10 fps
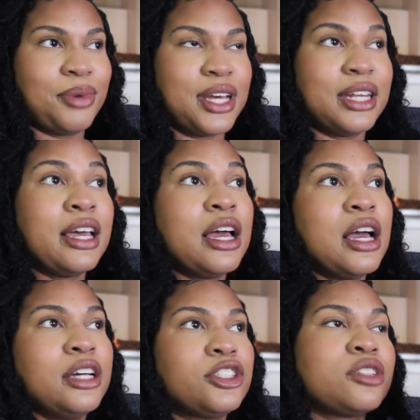But
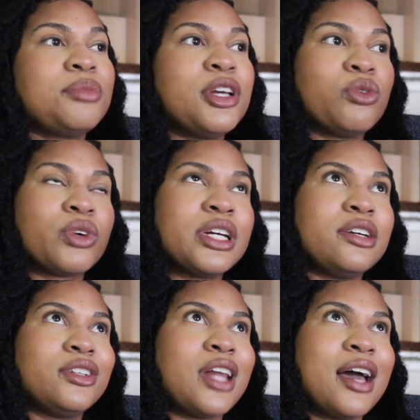just being
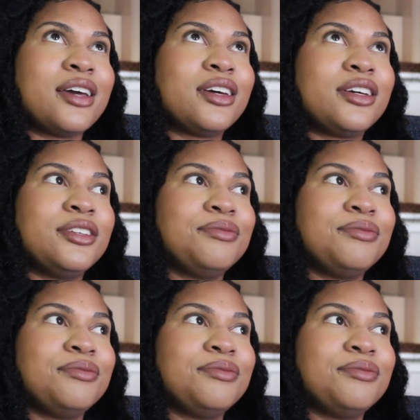real, like,